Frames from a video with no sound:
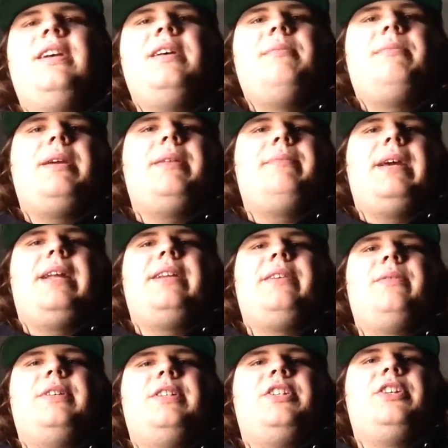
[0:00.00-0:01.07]
Peyton Manning
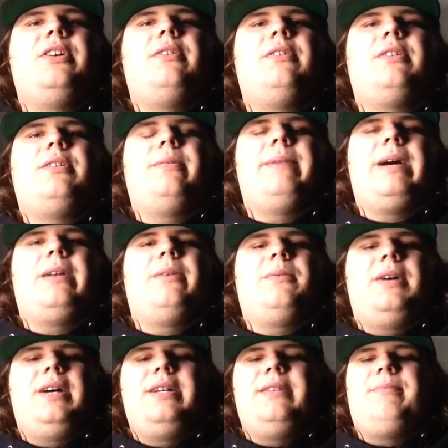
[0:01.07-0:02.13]
would choke no matter
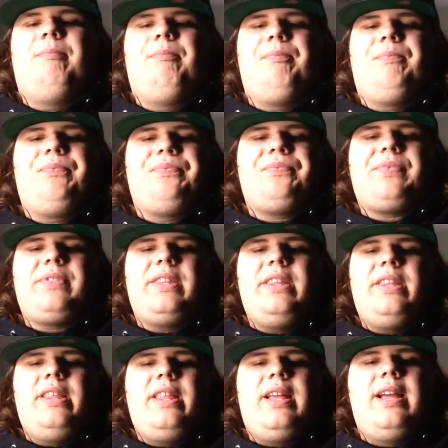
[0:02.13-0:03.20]
what.
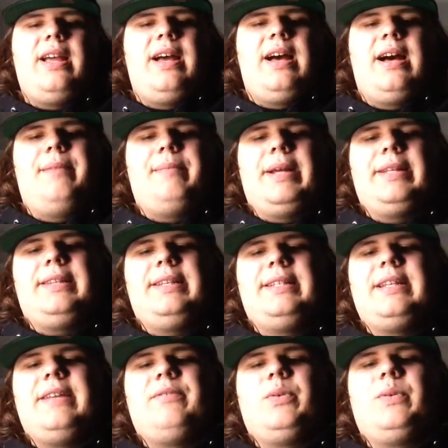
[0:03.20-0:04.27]
I think
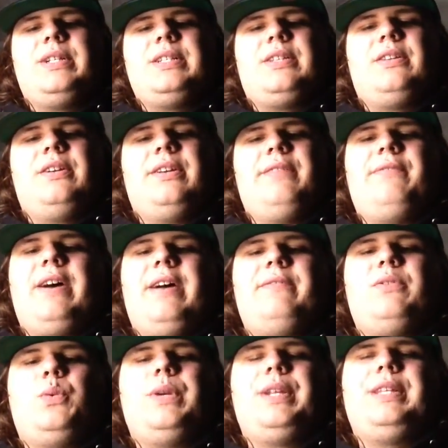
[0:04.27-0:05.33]
Denver wins
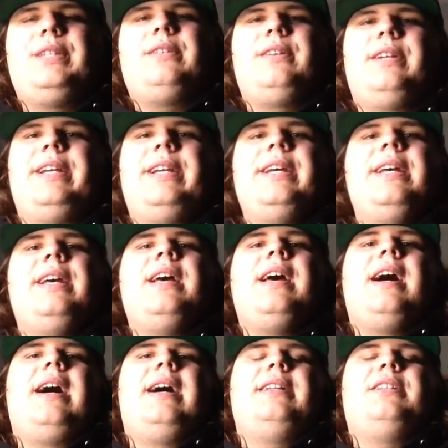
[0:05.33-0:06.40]
35-23.
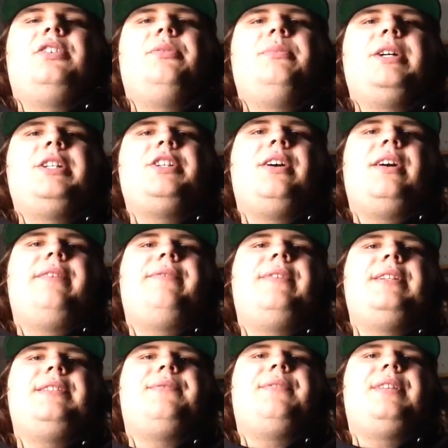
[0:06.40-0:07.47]
Too much
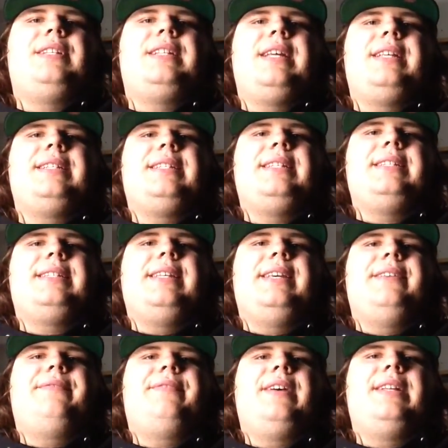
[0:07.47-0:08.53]
offense for the Tennessee's
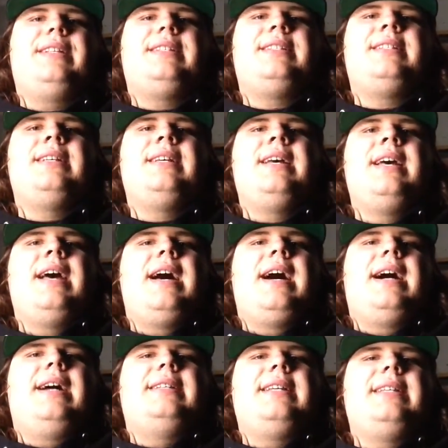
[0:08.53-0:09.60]
defense.
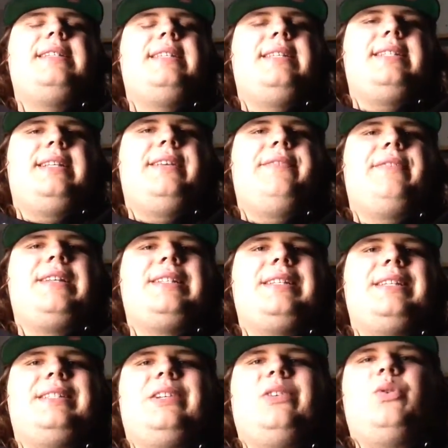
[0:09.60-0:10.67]
Tennessee's defense
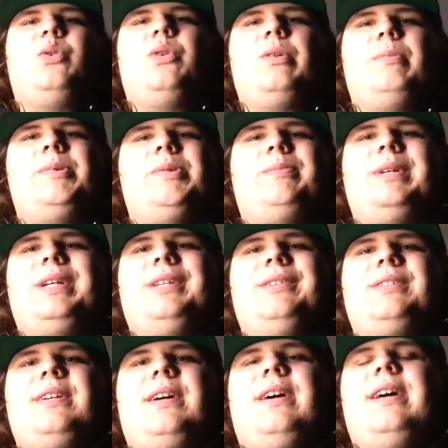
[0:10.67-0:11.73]
isn't horrible, but you
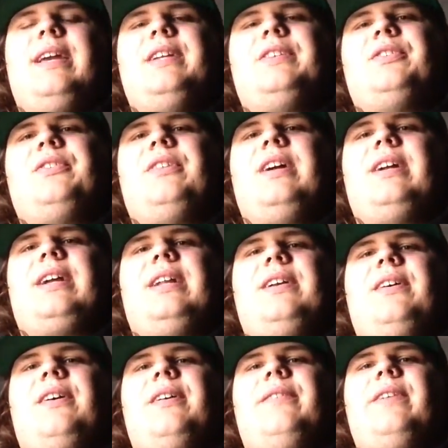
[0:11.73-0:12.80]
saw Andrew Luck kind of
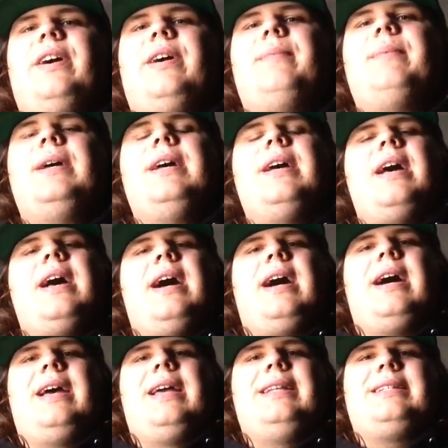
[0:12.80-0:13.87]
carve it up.
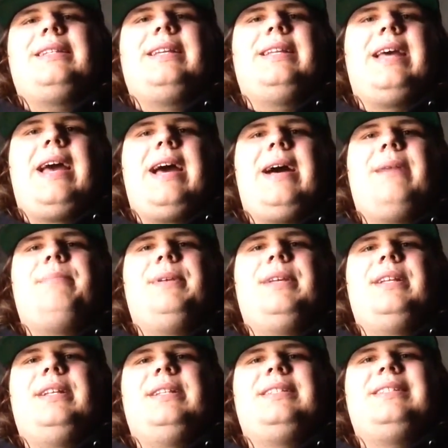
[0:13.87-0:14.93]
It's going to
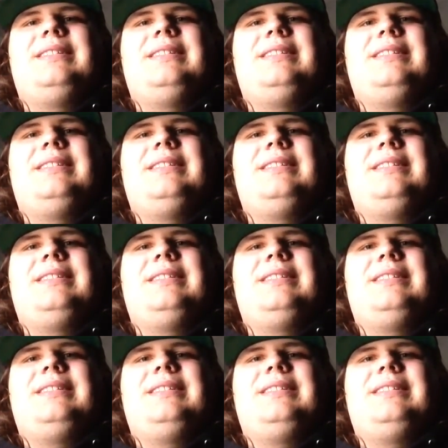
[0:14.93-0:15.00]
happen.